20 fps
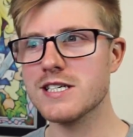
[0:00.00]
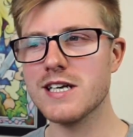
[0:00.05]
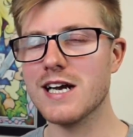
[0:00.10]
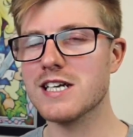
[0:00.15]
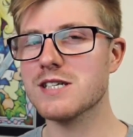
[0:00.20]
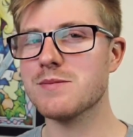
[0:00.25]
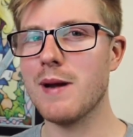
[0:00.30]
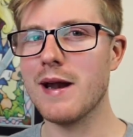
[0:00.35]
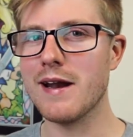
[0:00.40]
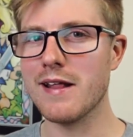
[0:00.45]
I
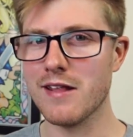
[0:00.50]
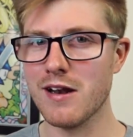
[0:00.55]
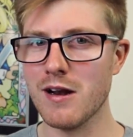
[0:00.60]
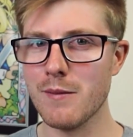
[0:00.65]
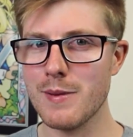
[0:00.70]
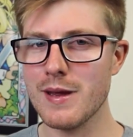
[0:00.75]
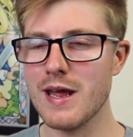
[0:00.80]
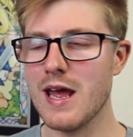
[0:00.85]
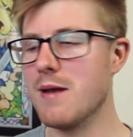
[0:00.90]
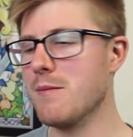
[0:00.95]
just played a little
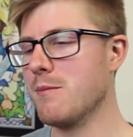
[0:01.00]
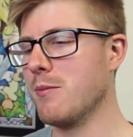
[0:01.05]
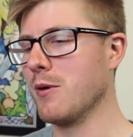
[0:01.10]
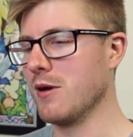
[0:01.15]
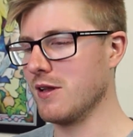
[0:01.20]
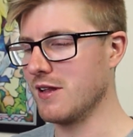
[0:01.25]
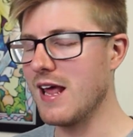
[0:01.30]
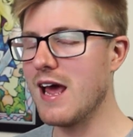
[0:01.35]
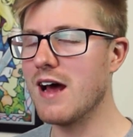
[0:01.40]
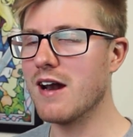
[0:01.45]
bit and put
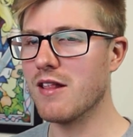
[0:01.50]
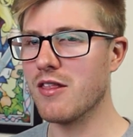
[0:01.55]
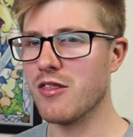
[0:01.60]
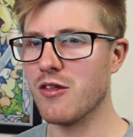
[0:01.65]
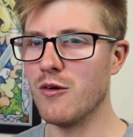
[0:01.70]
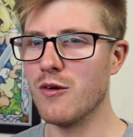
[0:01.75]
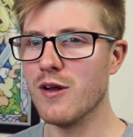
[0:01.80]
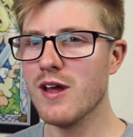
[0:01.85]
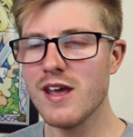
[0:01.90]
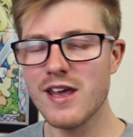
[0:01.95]
it down and
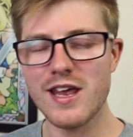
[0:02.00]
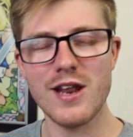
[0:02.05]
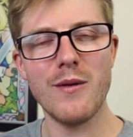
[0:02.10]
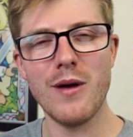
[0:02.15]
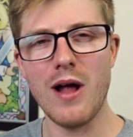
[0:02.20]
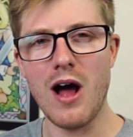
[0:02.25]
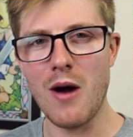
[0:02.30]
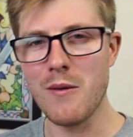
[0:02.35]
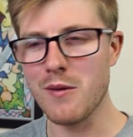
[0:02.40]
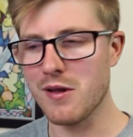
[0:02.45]
thought, you know
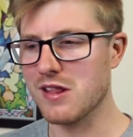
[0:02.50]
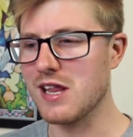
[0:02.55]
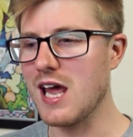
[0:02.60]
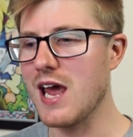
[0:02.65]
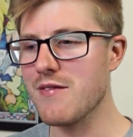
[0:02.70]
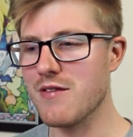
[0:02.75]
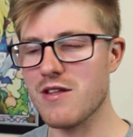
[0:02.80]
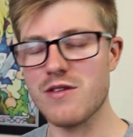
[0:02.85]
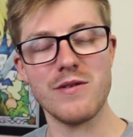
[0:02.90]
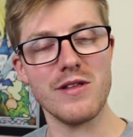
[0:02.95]
what, I want to
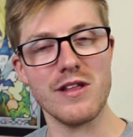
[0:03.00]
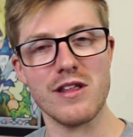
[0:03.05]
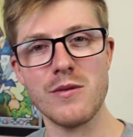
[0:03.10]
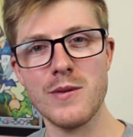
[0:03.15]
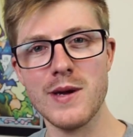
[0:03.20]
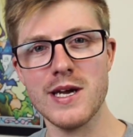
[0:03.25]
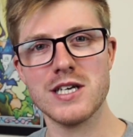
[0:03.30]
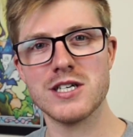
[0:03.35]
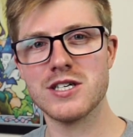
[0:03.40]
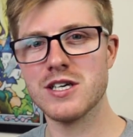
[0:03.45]
save this for the
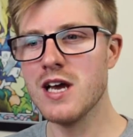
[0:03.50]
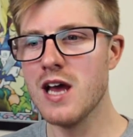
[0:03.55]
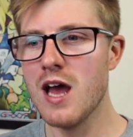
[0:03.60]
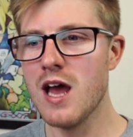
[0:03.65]
Switch.